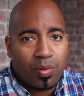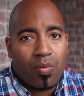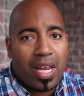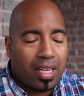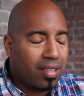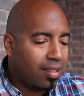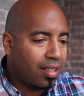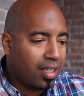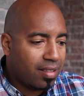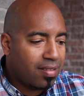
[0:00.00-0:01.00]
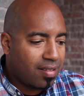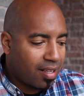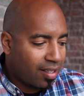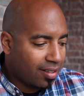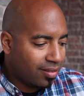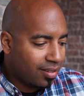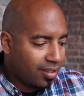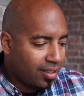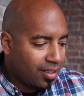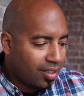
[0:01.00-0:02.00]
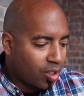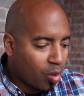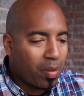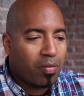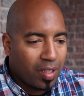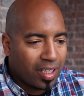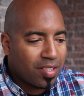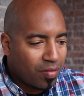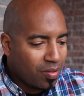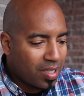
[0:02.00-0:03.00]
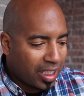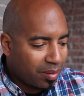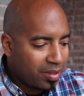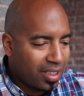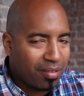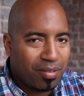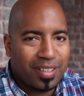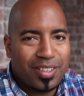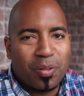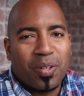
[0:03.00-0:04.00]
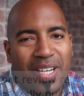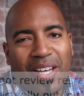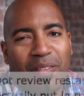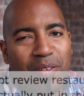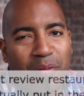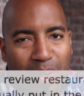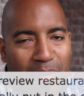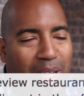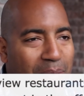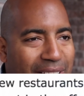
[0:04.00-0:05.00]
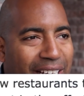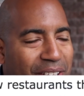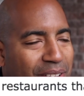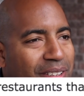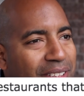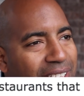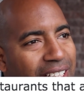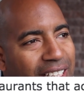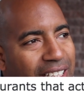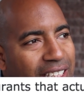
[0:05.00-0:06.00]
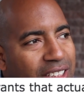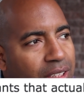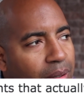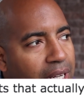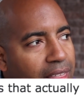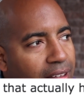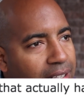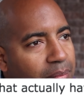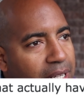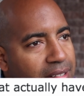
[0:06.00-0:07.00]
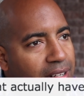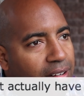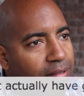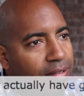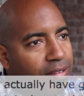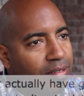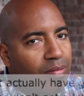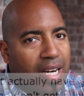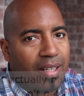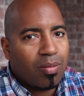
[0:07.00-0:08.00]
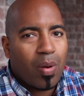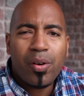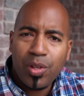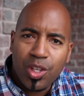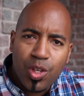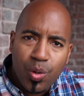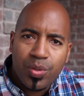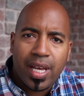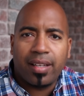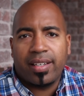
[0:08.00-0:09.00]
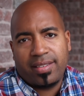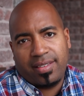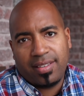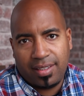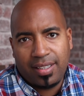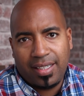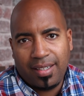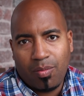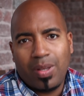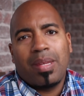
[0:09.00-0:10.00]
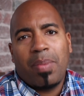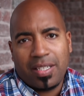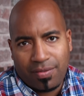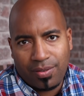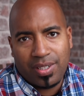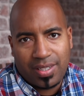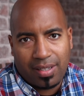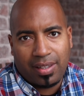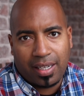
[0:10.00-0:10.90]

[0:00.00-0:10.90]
with Reddit. It's hurt my feelings a few times. They've torn down a few of our recommendations. So I thought to myself, Reddit, why don't you tell us what the best food is out